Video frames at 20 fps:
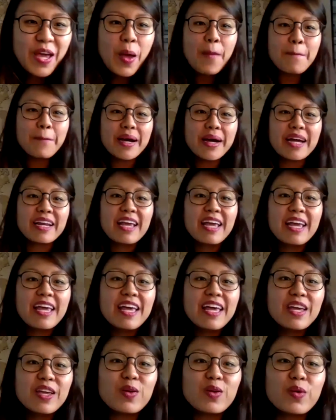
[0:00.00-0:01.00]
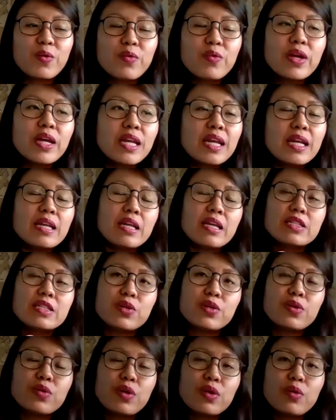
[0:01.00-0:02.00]
but, you know, really,
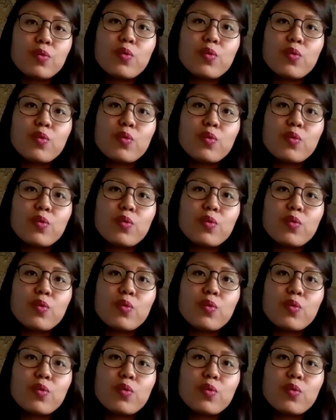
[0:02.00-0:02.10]
so